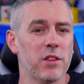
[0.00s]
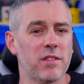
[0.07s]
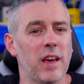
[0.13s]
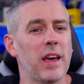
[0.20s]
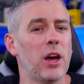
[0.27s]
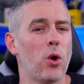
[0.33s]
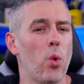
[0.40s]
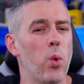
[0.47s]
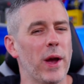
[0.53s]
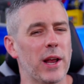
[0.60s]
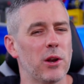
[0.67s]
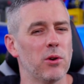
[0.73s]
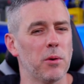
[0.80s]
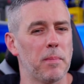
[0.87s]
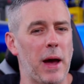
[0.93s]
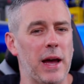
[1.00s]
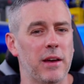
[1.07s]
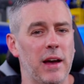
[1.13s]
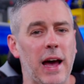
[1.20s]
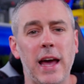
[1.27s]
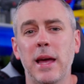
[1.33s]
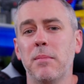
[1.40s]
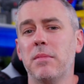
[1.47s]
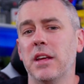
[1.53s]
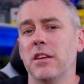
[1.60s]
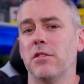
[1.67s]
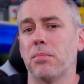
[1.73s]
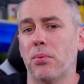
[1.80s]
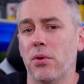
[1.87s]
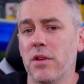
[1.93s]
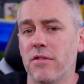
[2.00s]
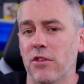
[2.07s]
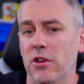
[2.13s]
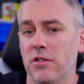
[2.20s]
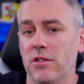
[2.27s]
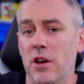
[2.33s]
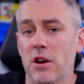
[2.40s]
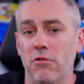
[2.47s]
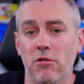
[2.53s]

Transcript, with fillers: to take a quick look back at AMD's previous